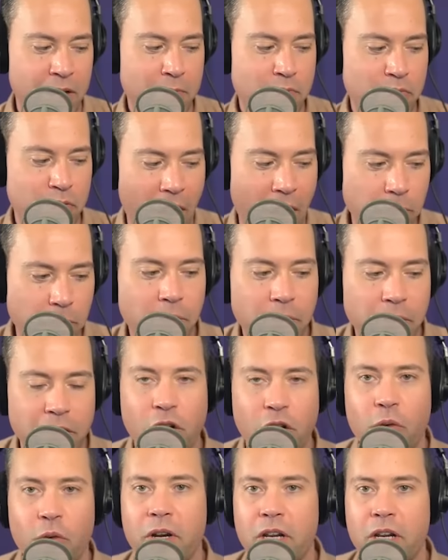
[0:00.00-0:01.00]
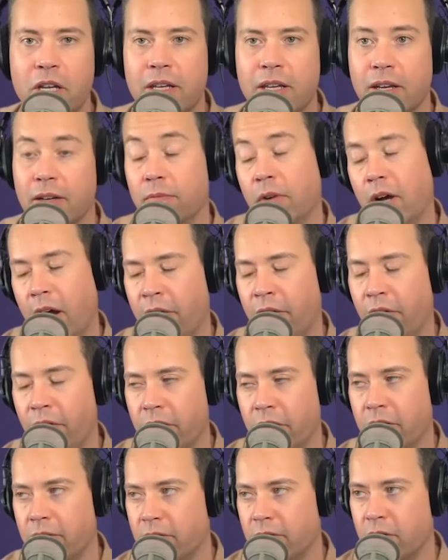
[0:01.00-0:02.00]
probably nobody other
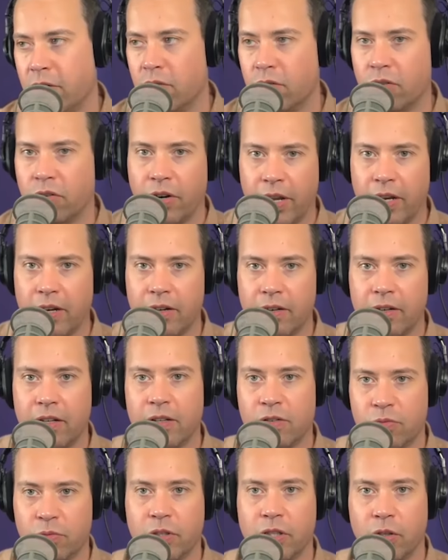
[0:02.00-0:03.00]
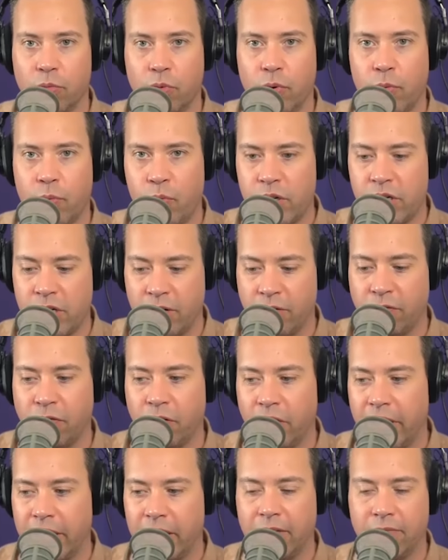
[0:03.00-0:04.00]
than Ukraine is really r wishing for
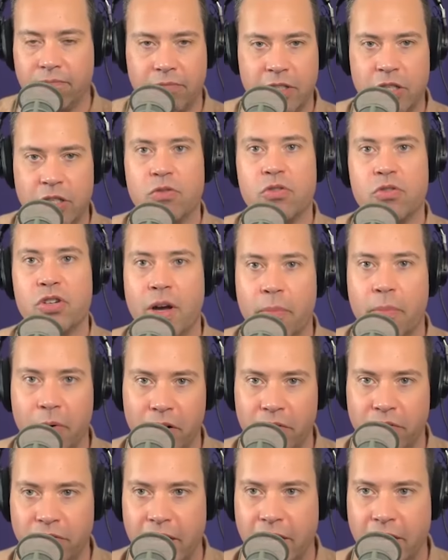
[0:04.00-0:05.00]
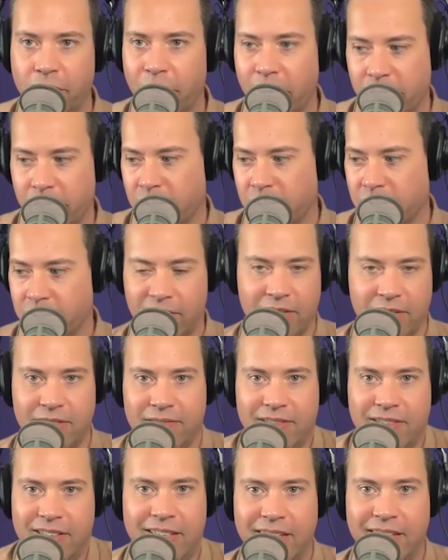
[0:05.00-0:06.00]
like a huge number of dead Russians, because
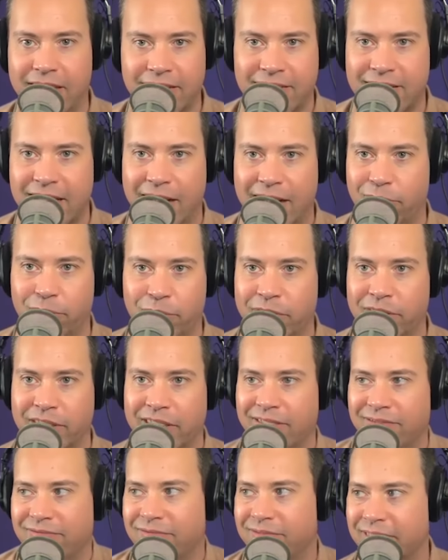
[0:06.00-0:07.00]
it's not really.